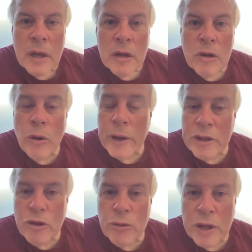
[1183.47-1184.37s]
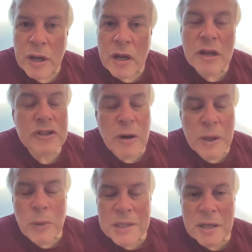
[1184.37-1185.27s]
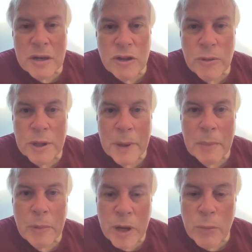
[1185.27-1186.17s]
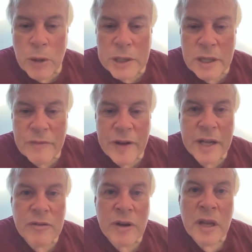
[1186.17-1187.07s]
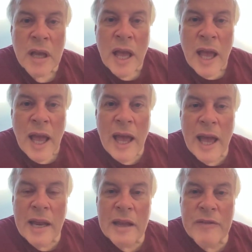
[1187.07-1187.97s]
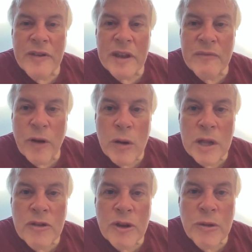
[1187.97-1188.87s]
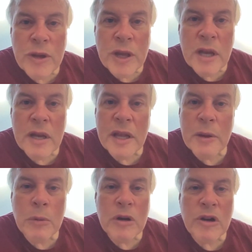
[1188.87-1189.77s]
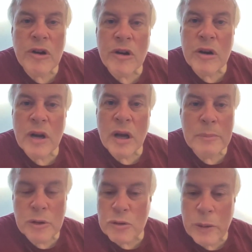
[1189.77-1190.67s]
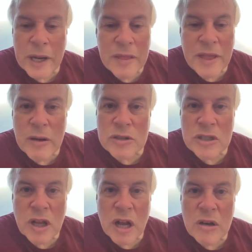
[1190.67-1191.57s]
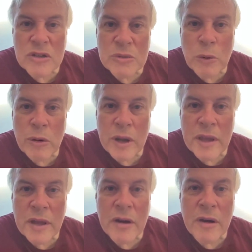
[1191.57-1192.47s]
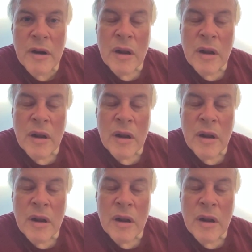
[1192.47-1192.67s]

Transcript: going union. So he wasn't a union member. He worked at a factory. And if he had voted union, he would earn up to $20,000 more a year.